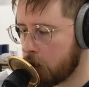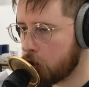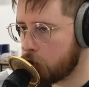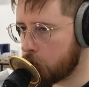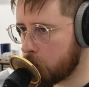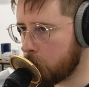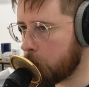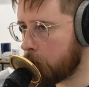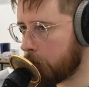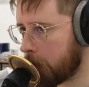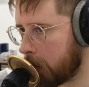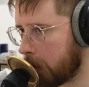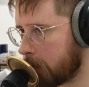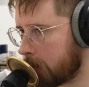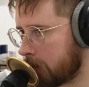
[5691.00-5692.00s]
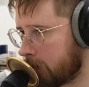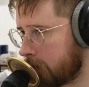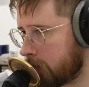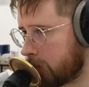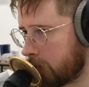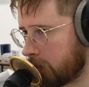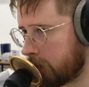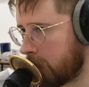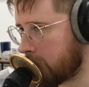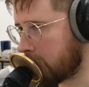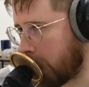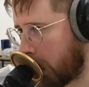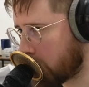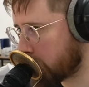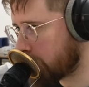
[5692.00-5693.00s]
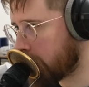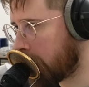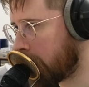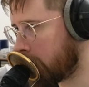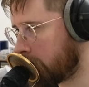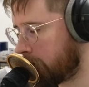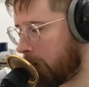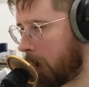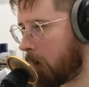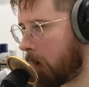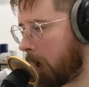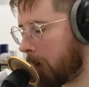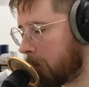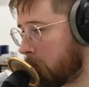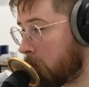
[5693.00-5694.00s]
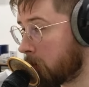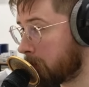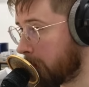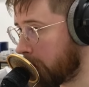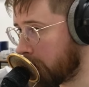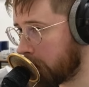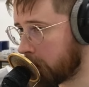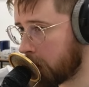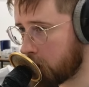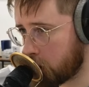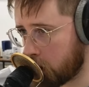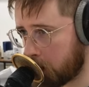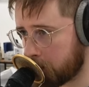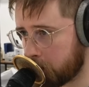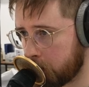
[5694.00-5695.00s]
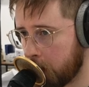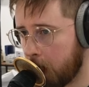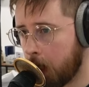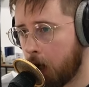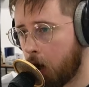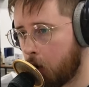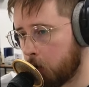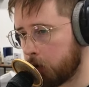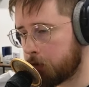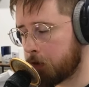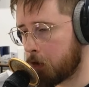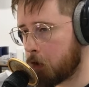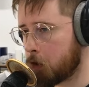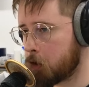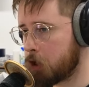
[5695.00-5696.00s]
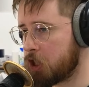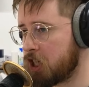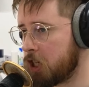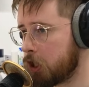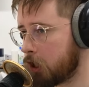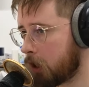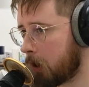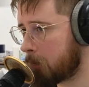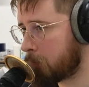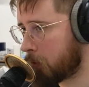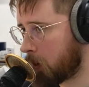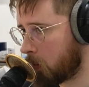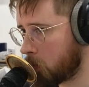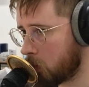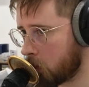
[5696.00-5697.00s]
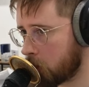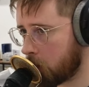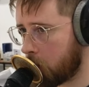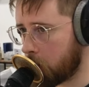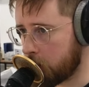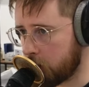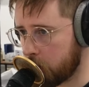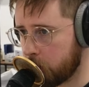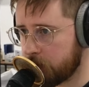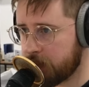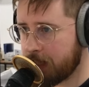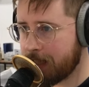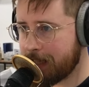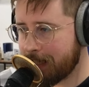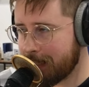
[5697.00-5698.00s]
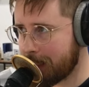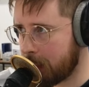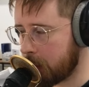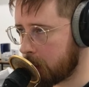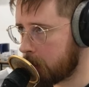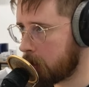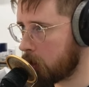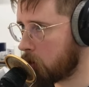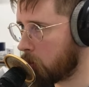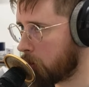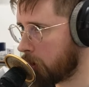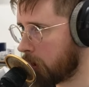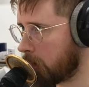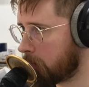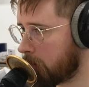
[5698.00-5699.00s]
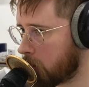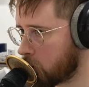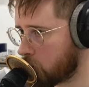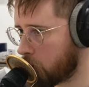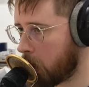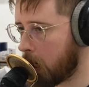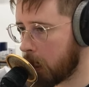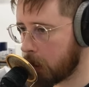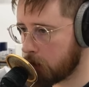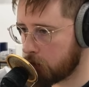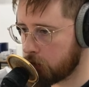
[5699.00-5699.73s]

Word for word: Do you think this is just a downside of how Apple is binning their chips or is there a strategic approach or user need that you think they're trying to